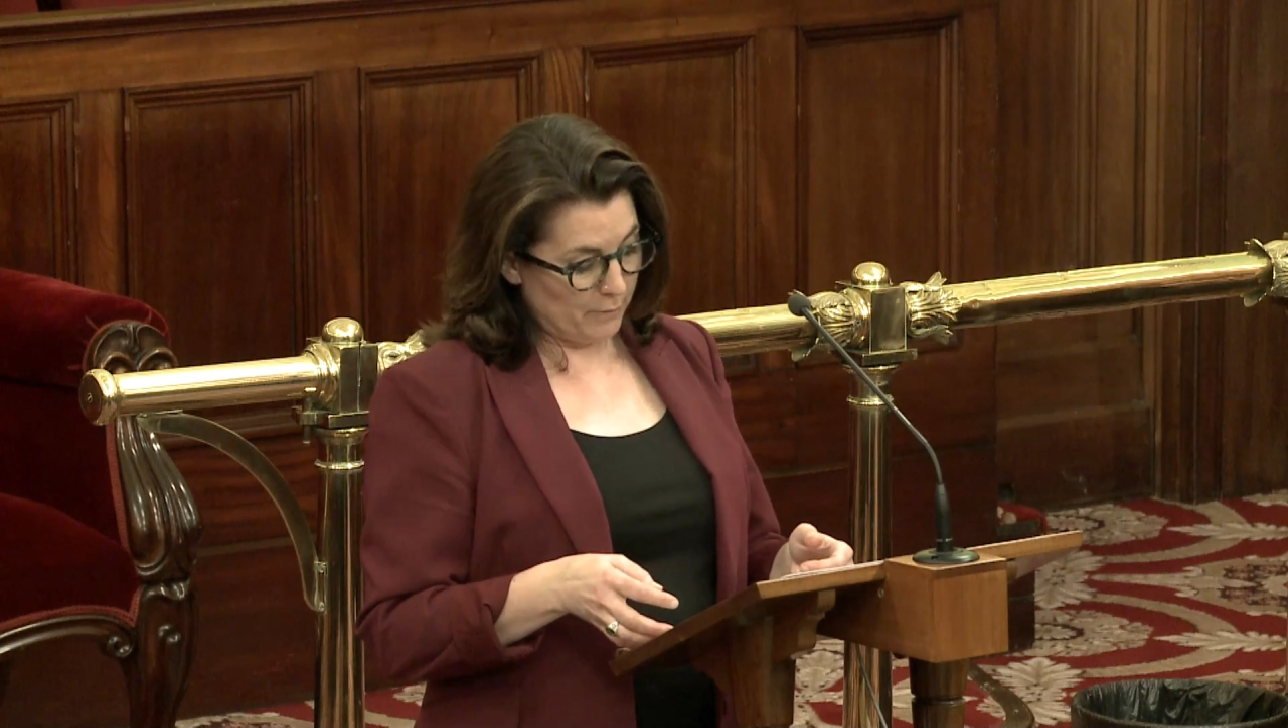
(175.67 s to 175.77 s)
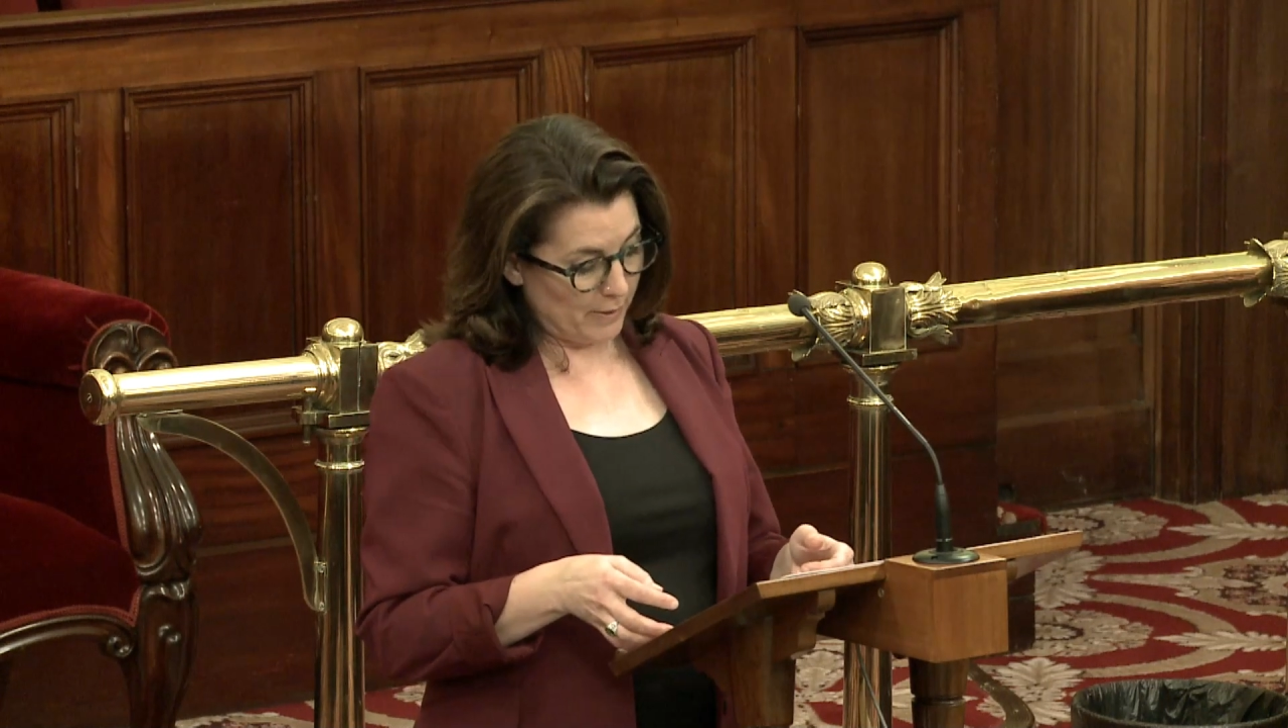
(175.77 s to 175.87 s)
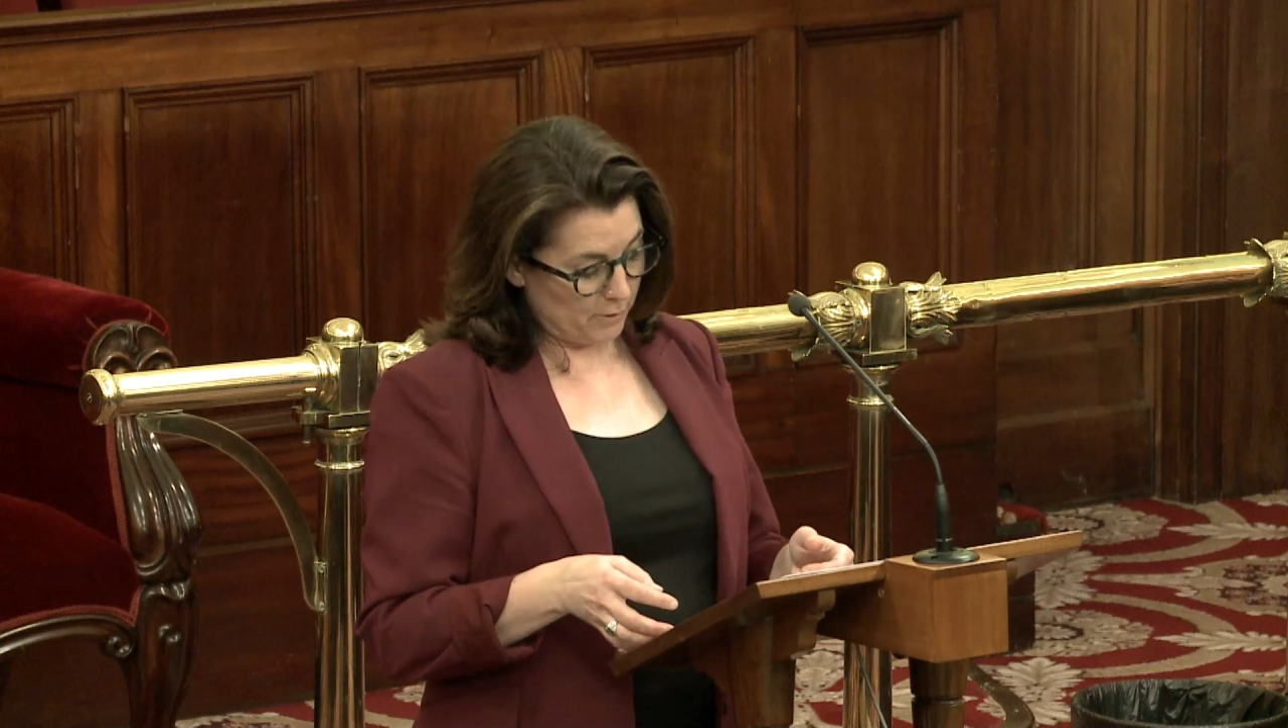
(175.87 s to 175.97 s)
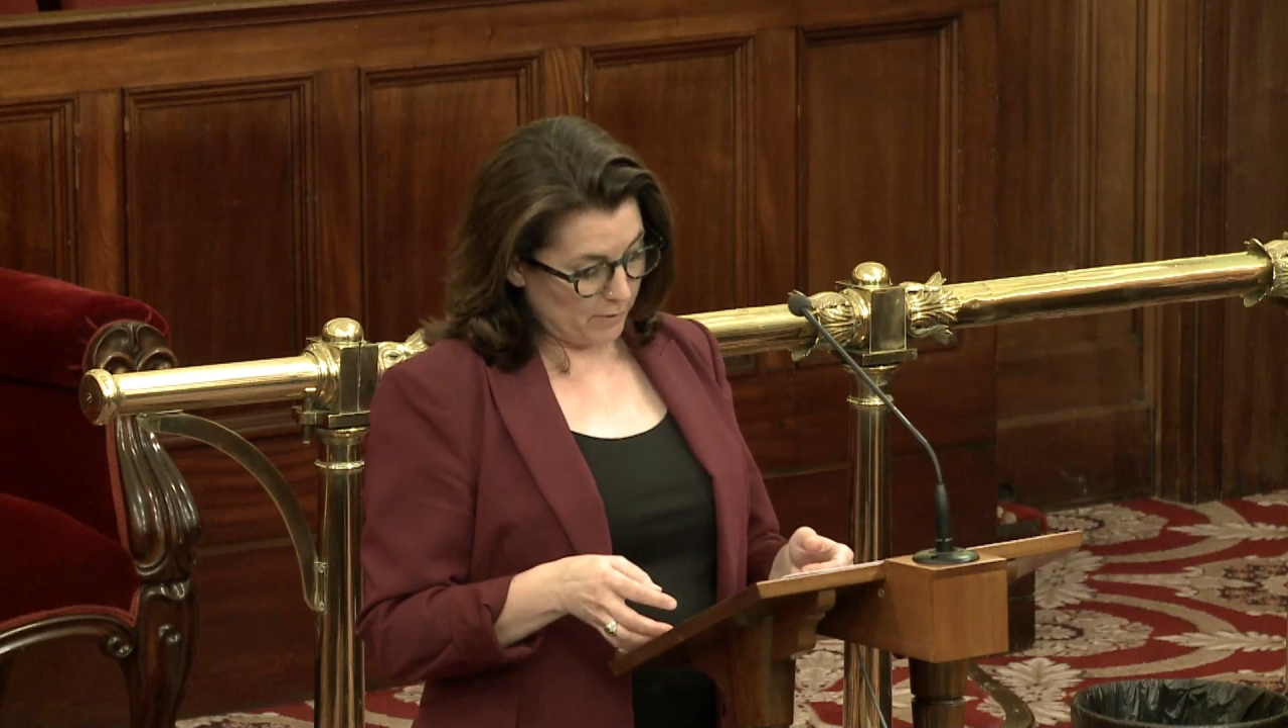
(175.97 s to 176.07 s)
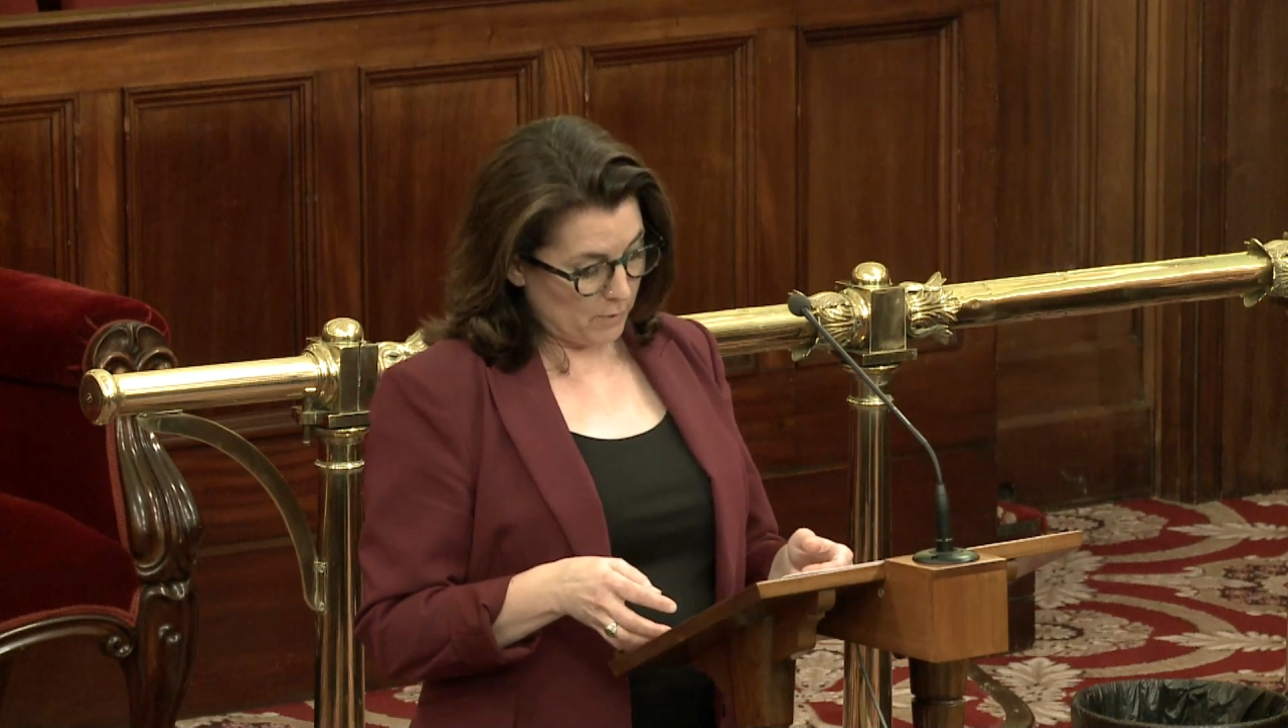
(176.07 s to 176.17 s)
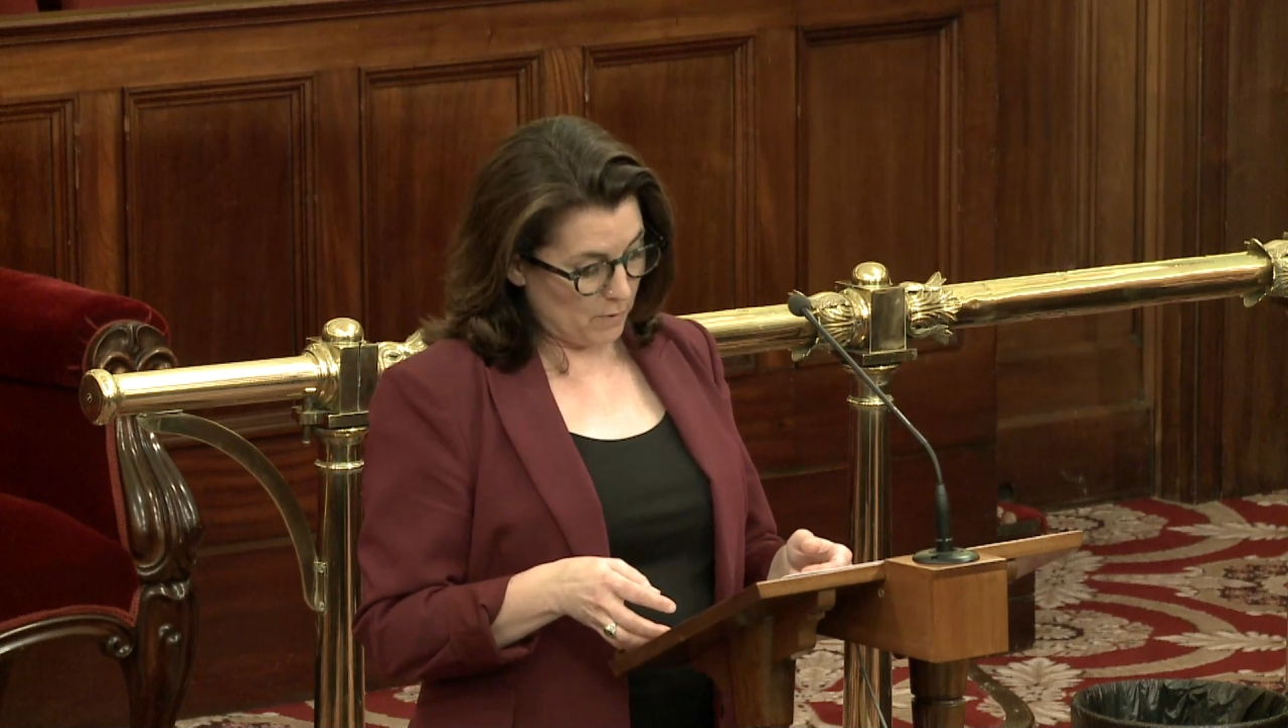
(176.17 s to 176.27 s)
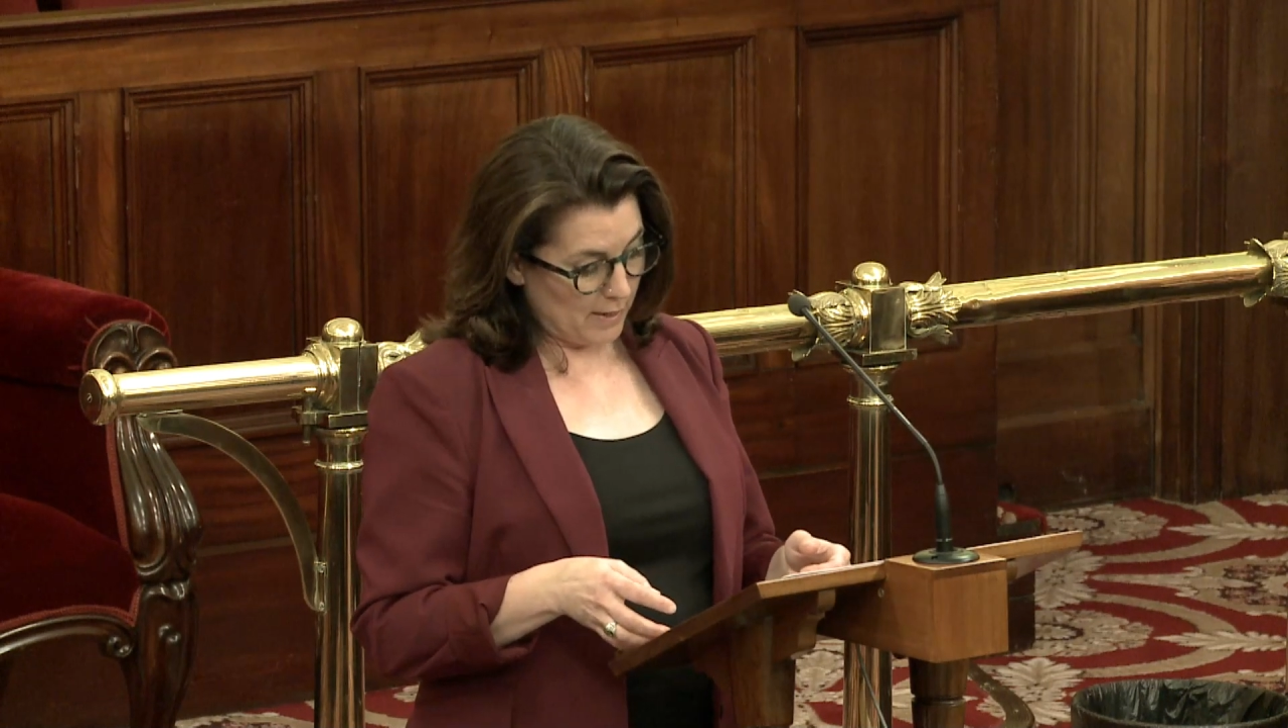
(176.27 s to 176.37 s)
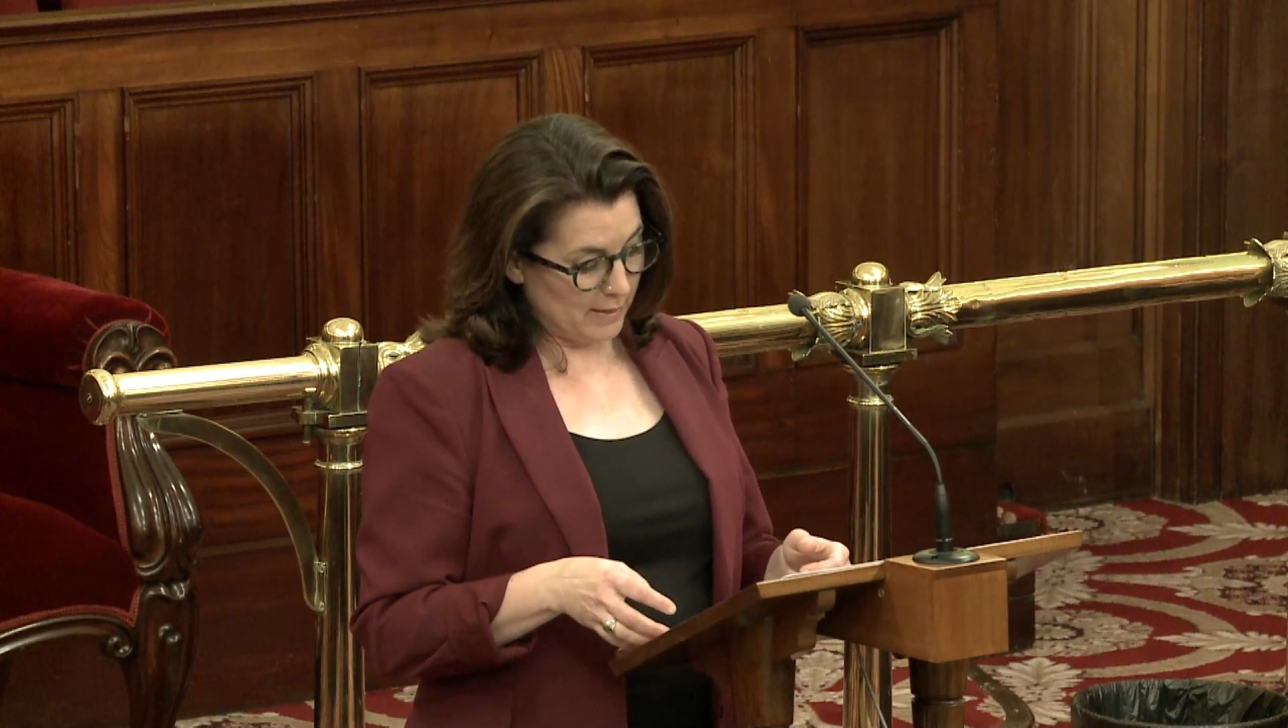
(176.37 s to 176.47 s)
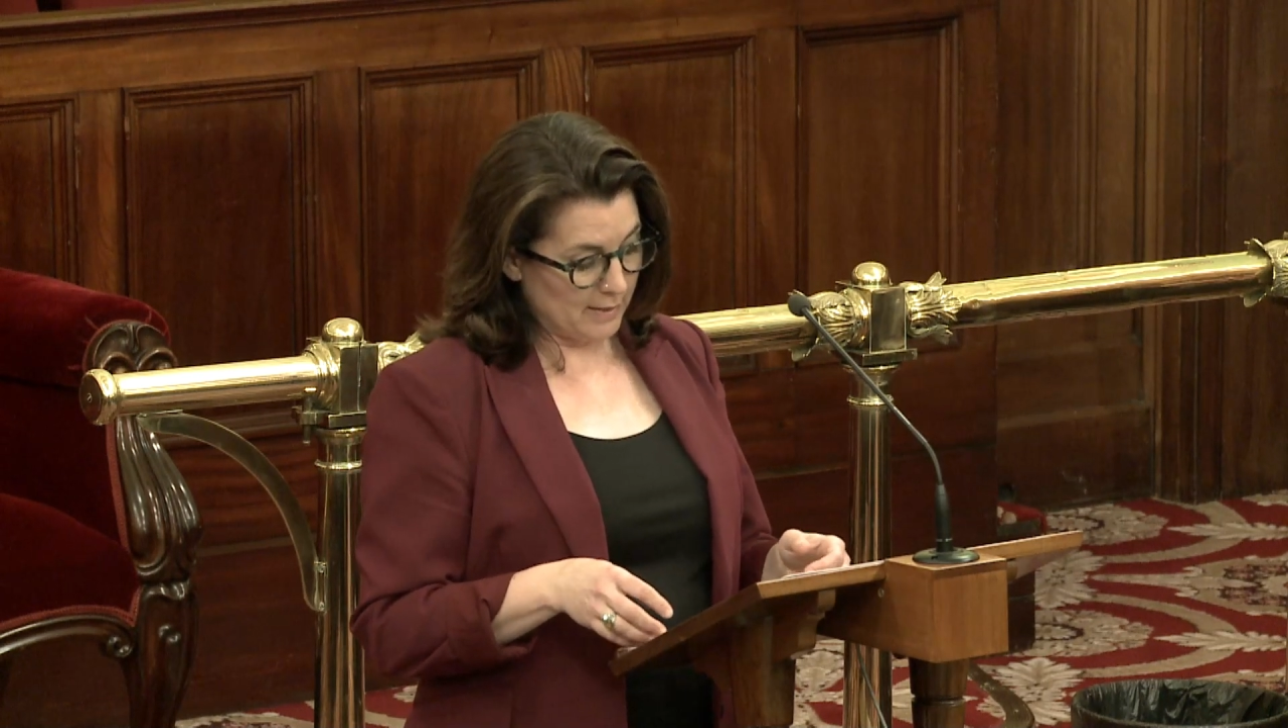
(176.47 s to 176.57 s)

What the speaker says: which requires